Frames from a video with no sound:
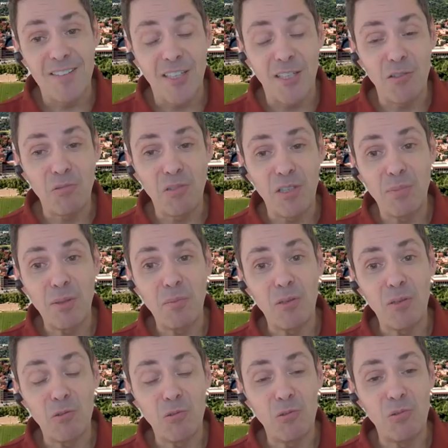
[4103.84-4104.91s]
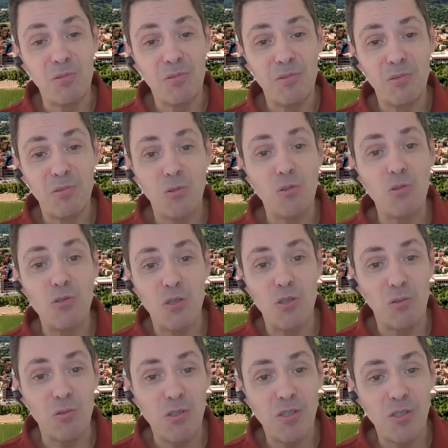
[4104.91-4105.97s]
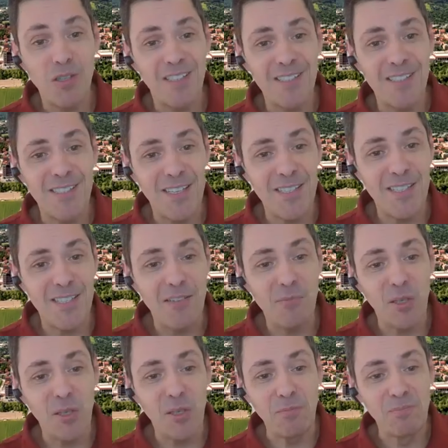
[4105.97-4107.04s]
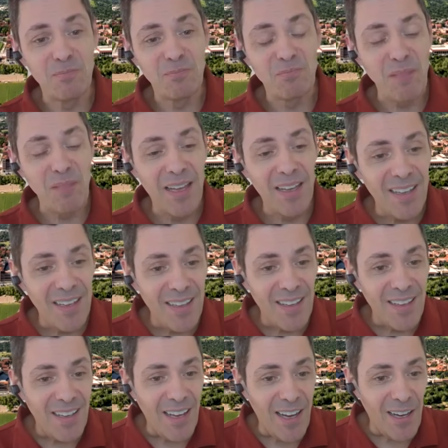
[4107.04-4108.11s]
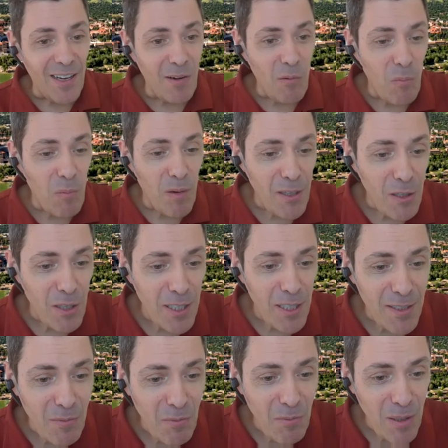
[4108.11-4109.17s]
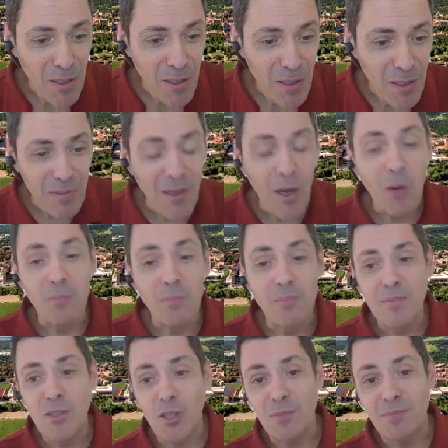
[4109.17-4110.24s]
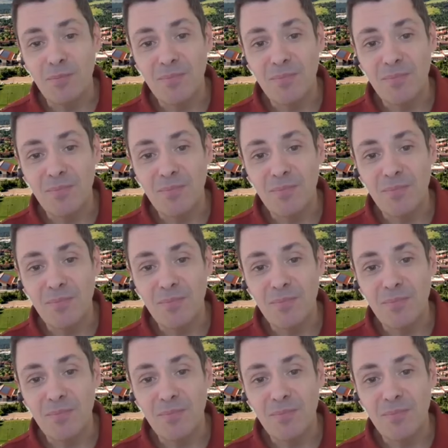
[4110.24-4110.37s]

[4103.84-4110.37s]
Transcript: trying to get people to to use those and and, and save money. Uh, one other, one other. Oh, can I, sorry.